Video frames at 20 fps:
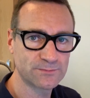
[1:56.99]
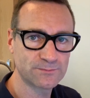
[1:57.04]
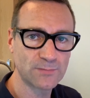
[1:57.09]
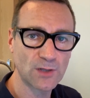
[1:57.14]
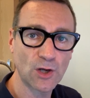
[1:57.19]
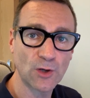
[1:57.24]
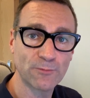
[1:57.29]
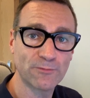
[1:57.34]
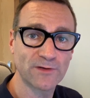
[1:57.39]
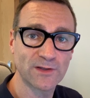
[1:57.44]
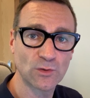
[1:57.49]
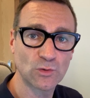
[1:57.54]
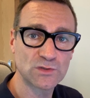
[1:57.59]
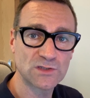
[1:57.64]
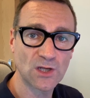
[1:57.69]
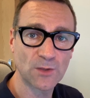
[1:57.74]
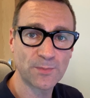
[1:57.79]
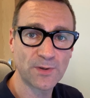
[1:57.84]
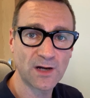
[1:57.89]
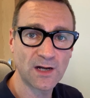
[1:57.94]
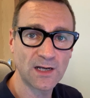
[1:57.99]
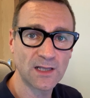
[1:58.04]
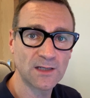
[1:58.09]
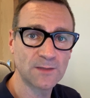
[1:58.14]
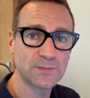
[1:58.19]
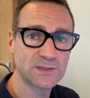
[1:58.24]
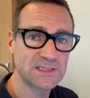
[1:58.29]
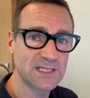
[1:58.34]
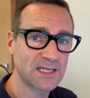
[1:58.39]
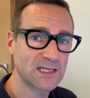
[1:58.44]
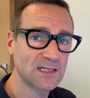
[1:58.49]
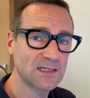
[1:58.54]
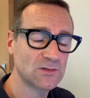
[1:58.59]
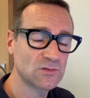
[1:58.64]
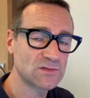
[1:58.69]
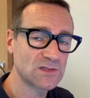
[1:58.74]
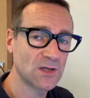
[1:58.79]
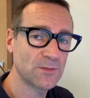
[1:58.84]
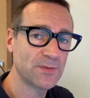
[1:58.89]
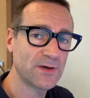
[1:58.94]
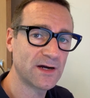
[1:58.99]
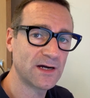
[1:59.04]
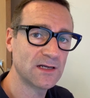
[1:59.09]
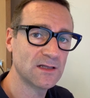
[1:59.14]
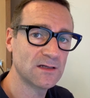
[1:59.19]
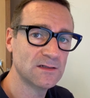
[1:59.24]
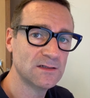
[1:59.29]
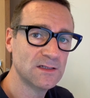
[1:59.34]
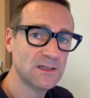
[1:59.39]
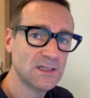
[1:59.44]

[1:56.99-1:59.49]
hopefully autopilot, particularly autopilot,